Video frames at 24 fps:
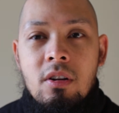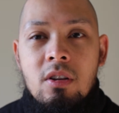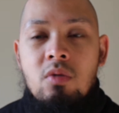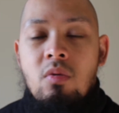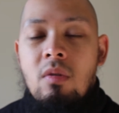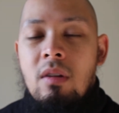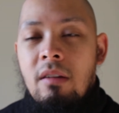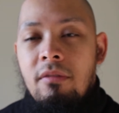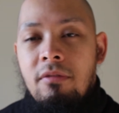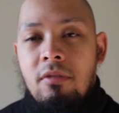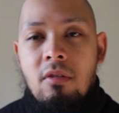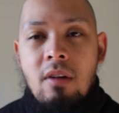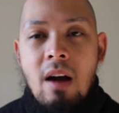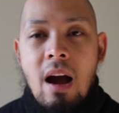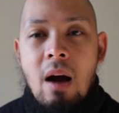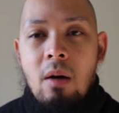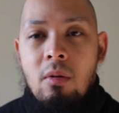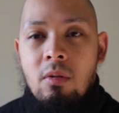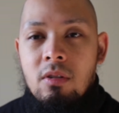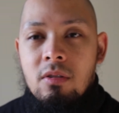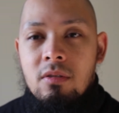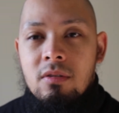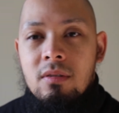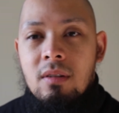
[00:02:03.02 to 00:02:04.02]
24
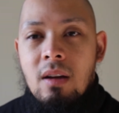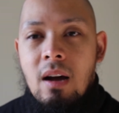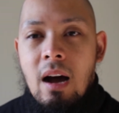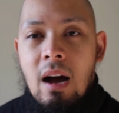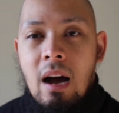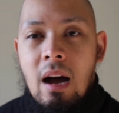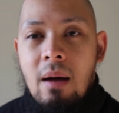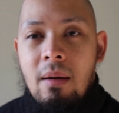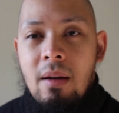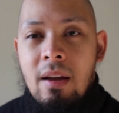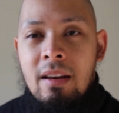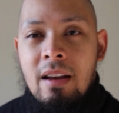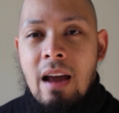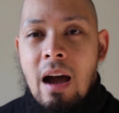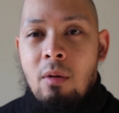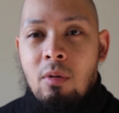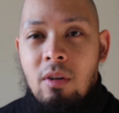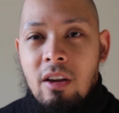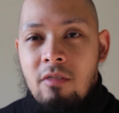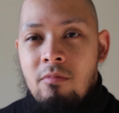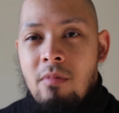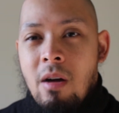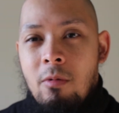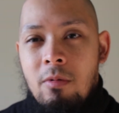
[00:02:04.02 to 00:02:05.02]
hours. And I will
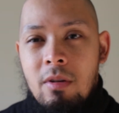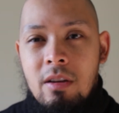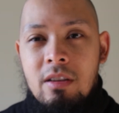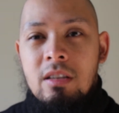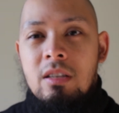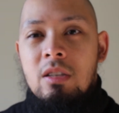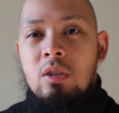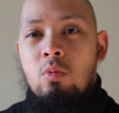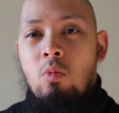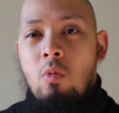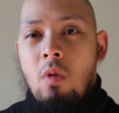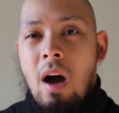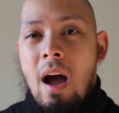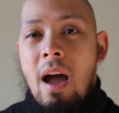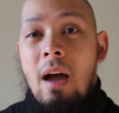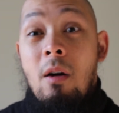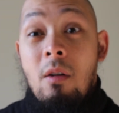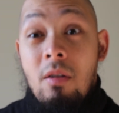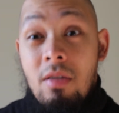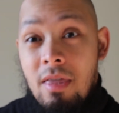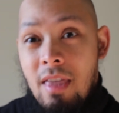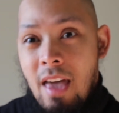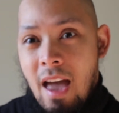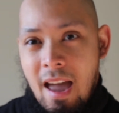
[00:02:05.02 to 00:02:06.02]
give my reasons why
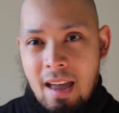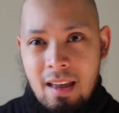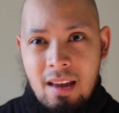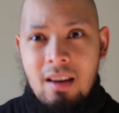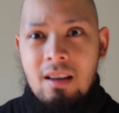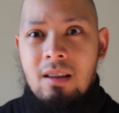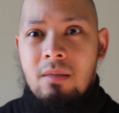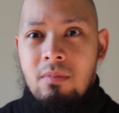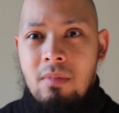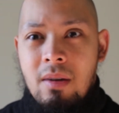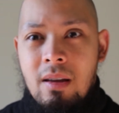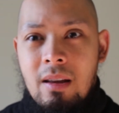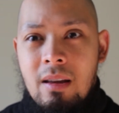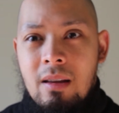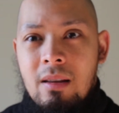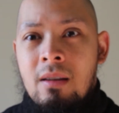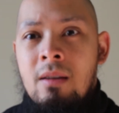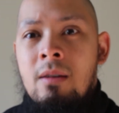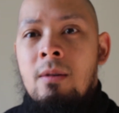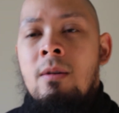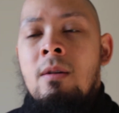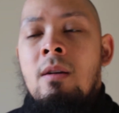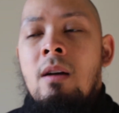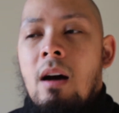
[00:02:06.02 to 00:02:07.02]
on that in a minute.
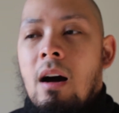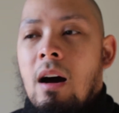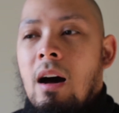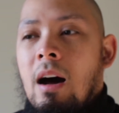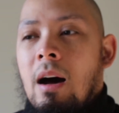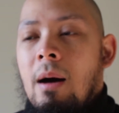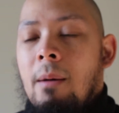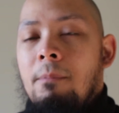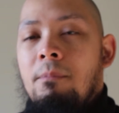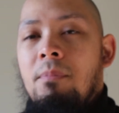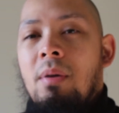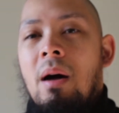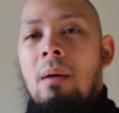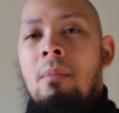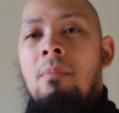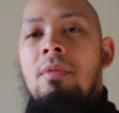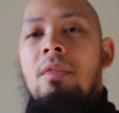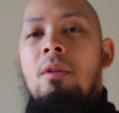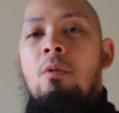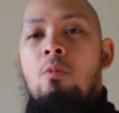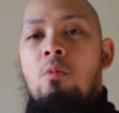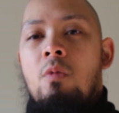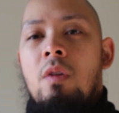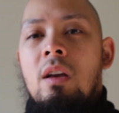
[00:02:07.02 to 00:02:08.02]
But
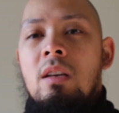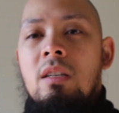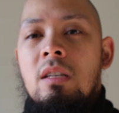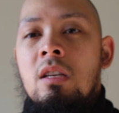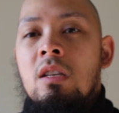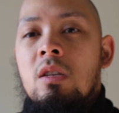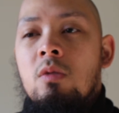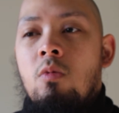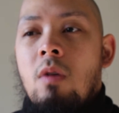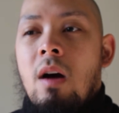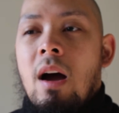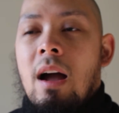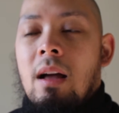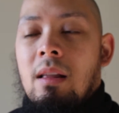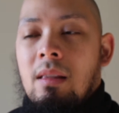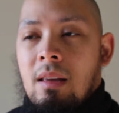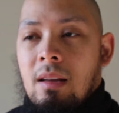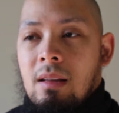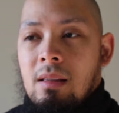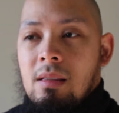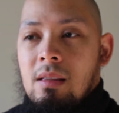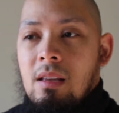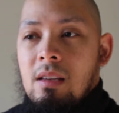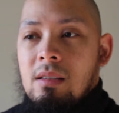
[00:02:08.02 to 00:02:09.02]
the reasons why,
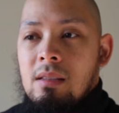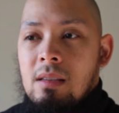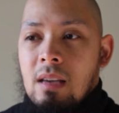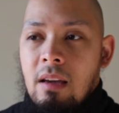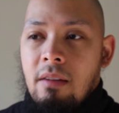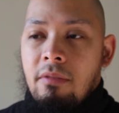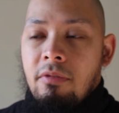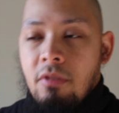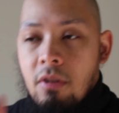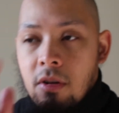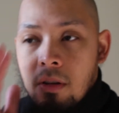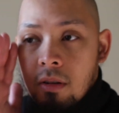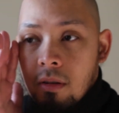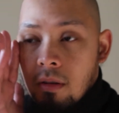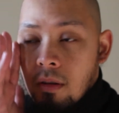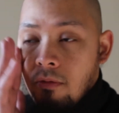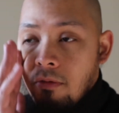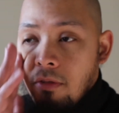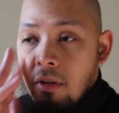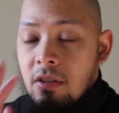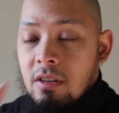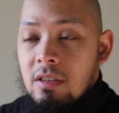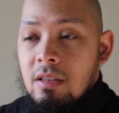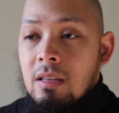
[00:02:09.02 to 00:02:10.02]
like, let's say for
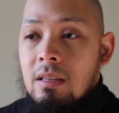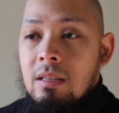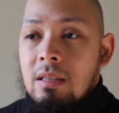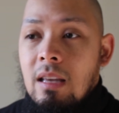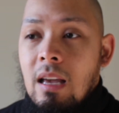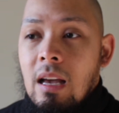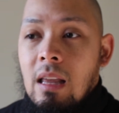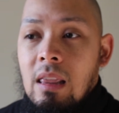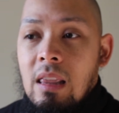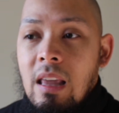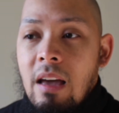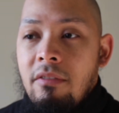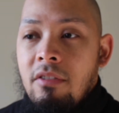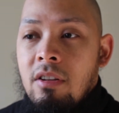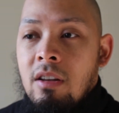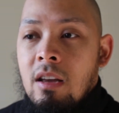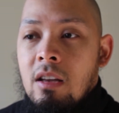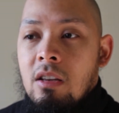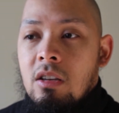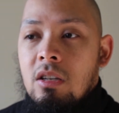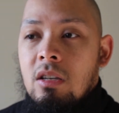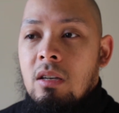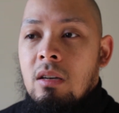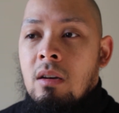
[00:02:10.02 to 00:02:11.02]
instance, the
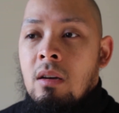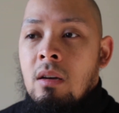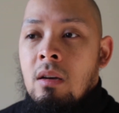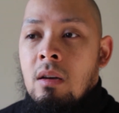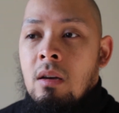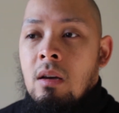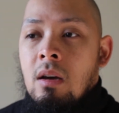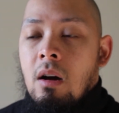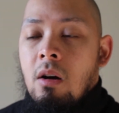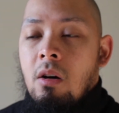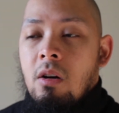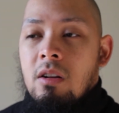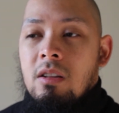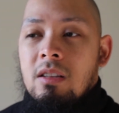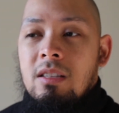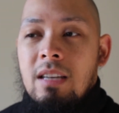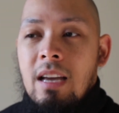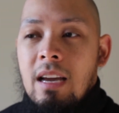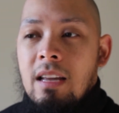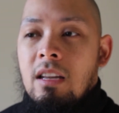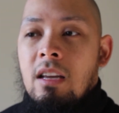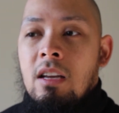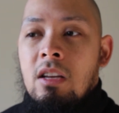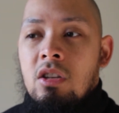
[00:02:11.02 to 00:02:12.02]
11-inch or
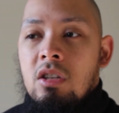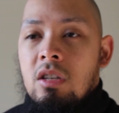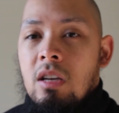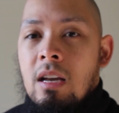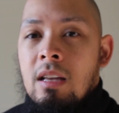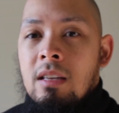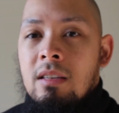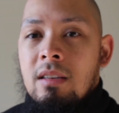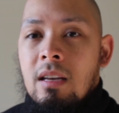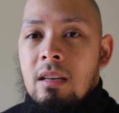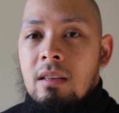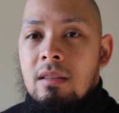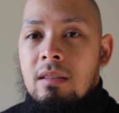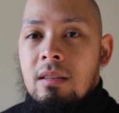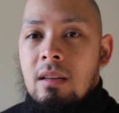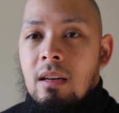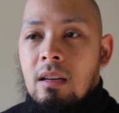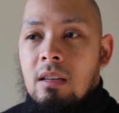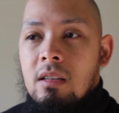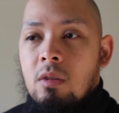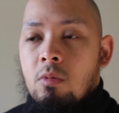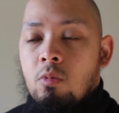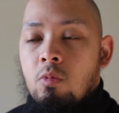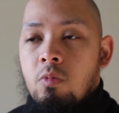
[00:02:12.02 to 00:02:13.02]
10-inch incense
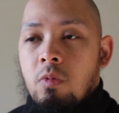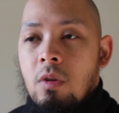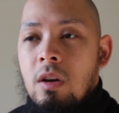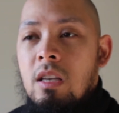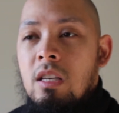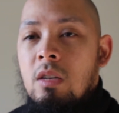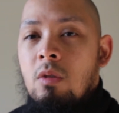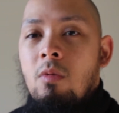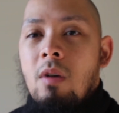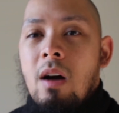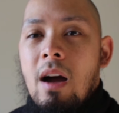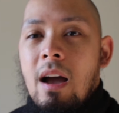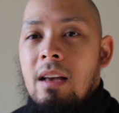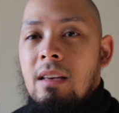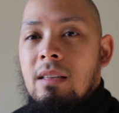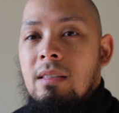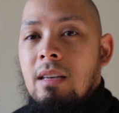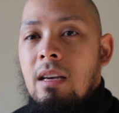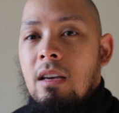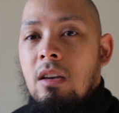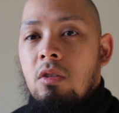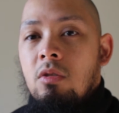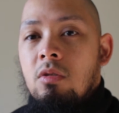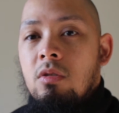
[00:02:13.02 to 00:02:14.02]
sticks, the reason why I
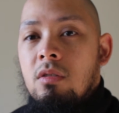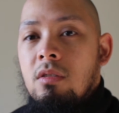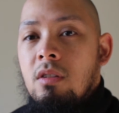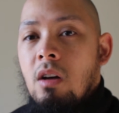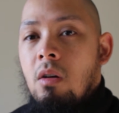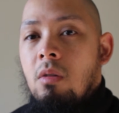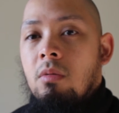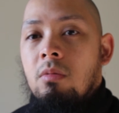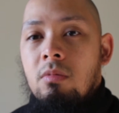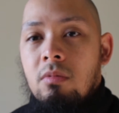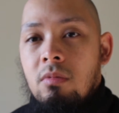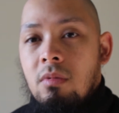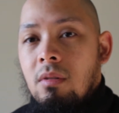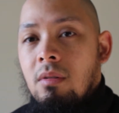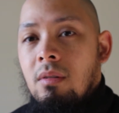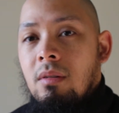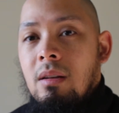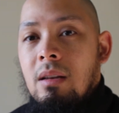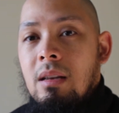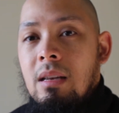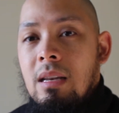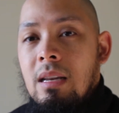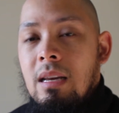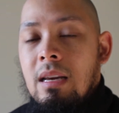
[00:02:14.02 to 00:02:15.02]
say you don't
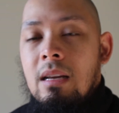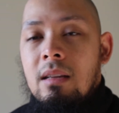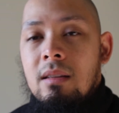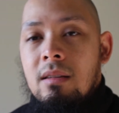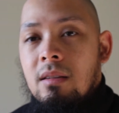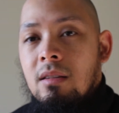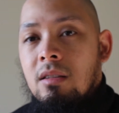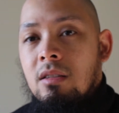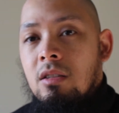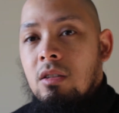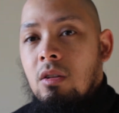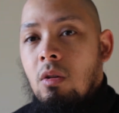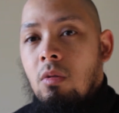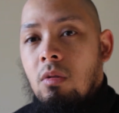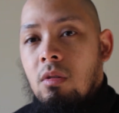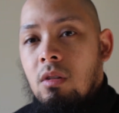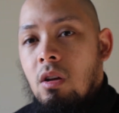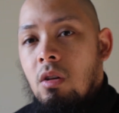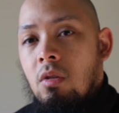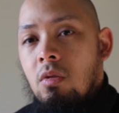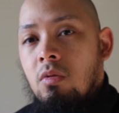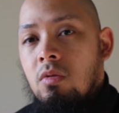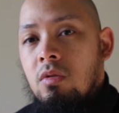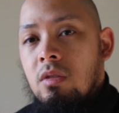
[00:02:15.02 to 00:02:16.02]
need to soak
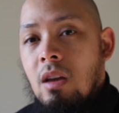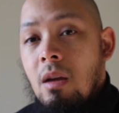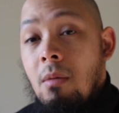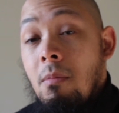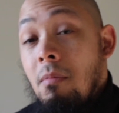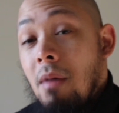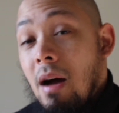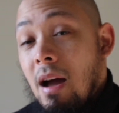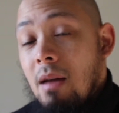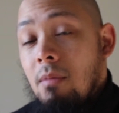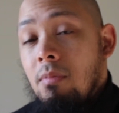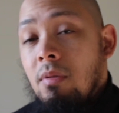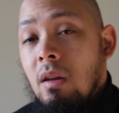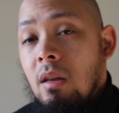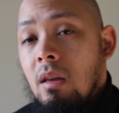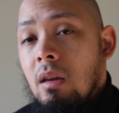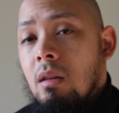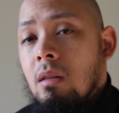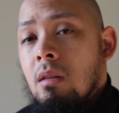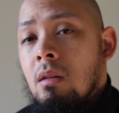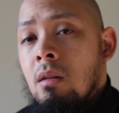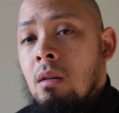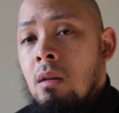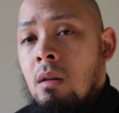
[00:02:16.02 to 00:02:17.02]
those, in my
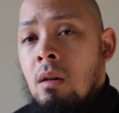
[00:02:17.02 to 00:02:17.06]
opinion,